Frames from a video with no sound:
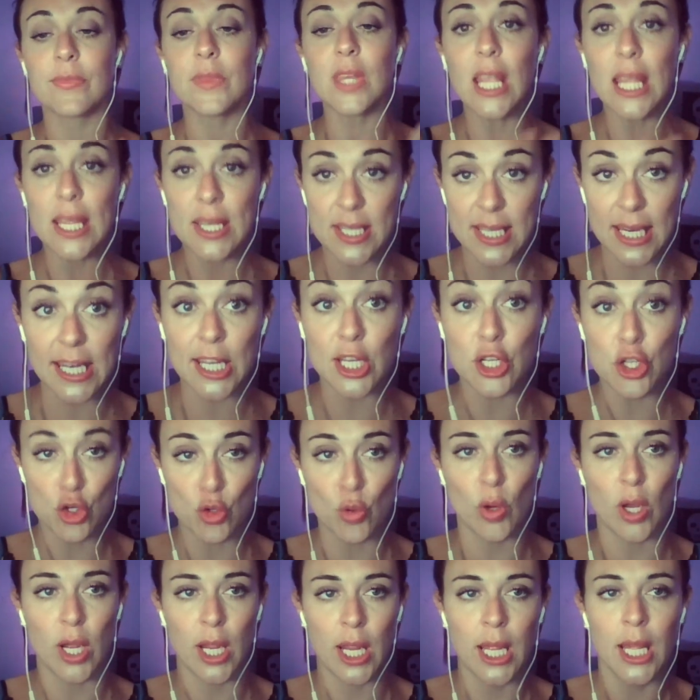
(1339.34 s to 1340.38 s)
did
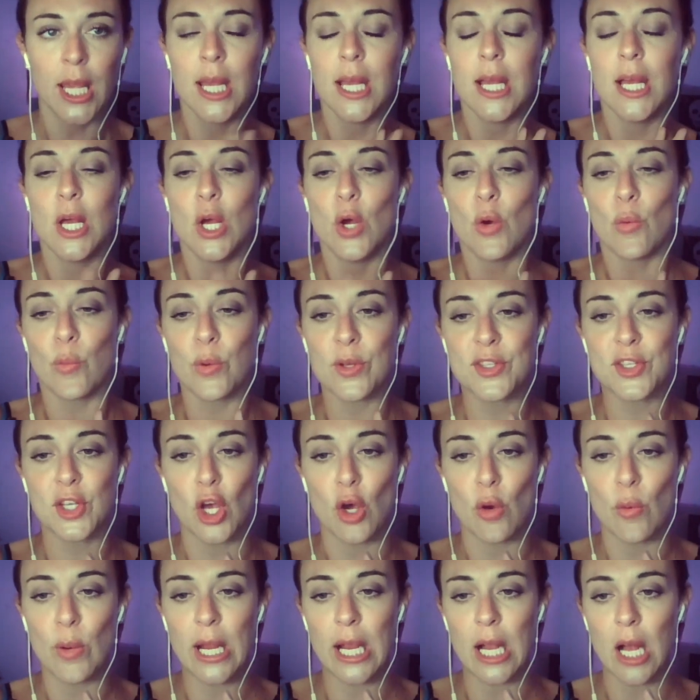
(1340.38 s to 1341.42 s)
enjoy was
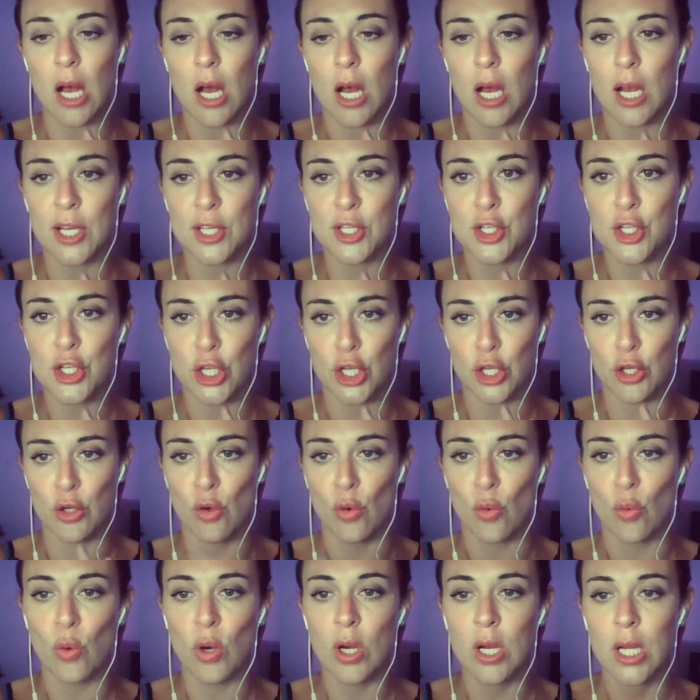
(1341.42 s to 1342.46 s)
going on
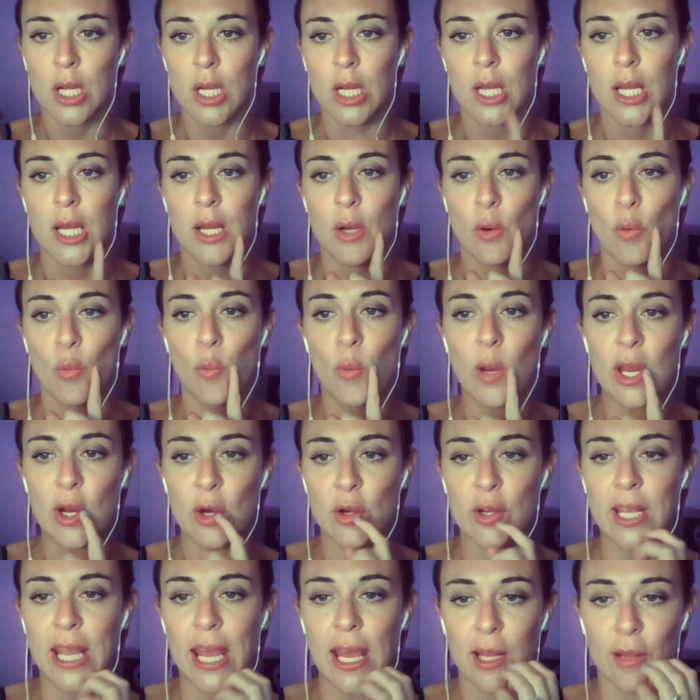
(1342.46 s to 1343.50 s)
to
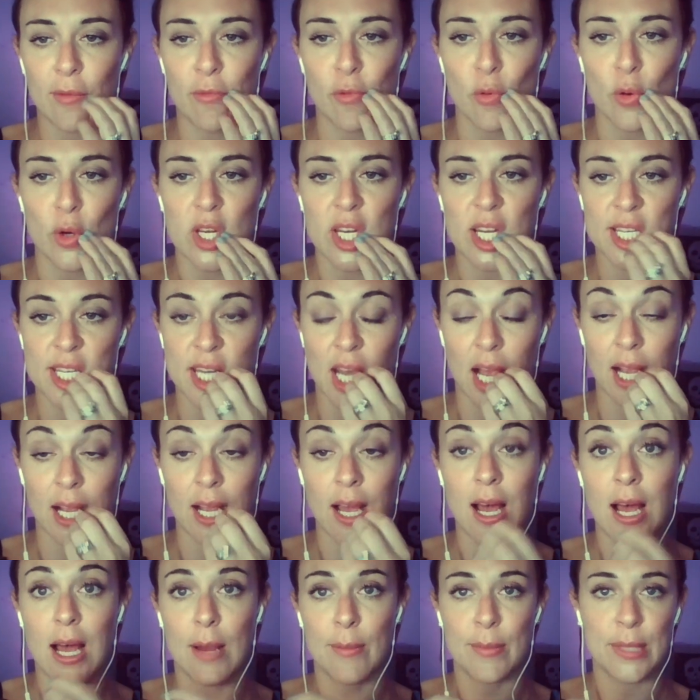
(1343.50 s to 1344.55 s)

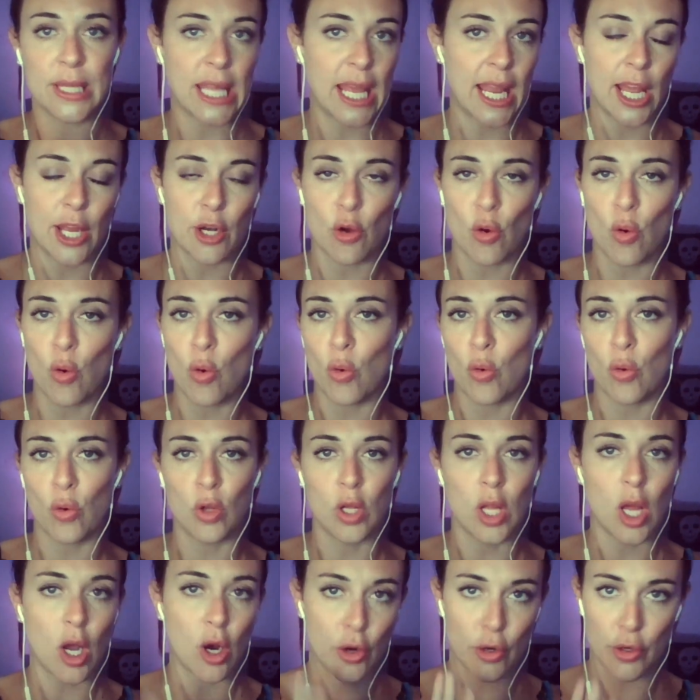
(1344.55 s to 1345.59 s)
weirdcalifornia.com, and they had a
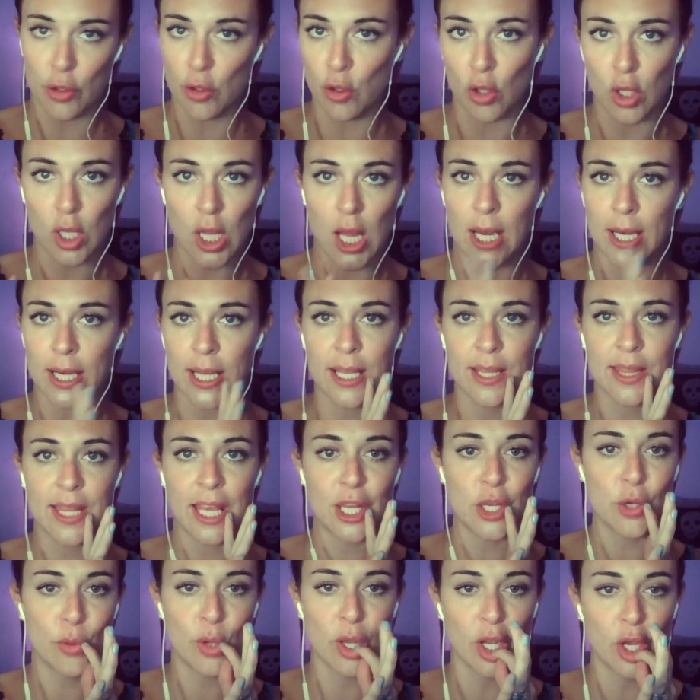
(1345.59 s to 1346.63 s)
whole article on it that
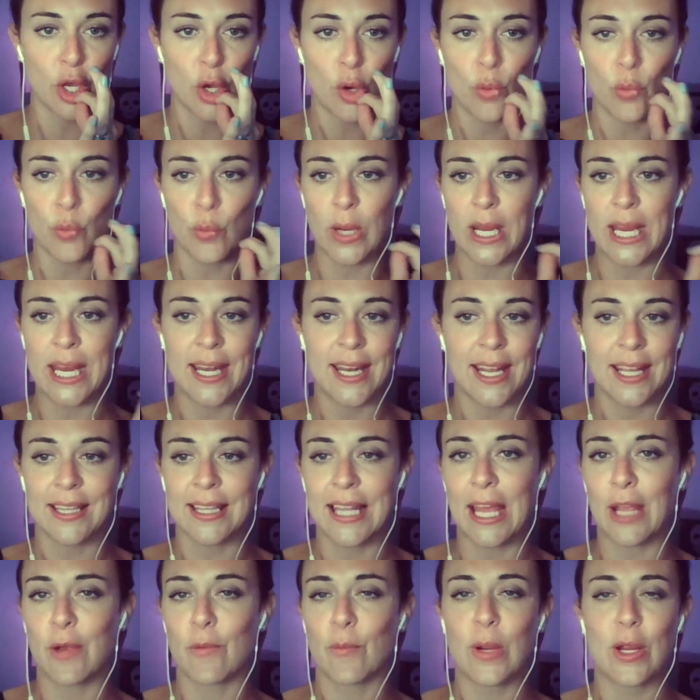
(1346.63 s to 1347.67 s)
you can go read. And
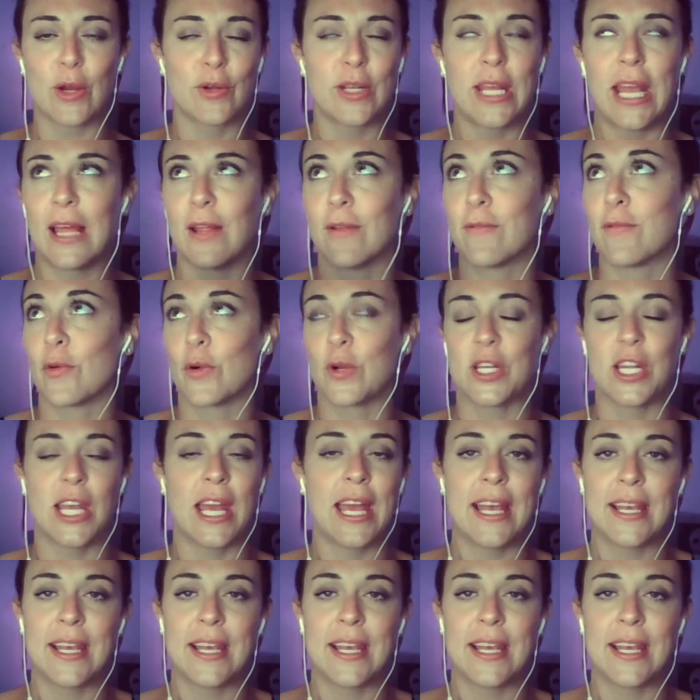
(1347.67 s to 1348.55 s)
like Weird California has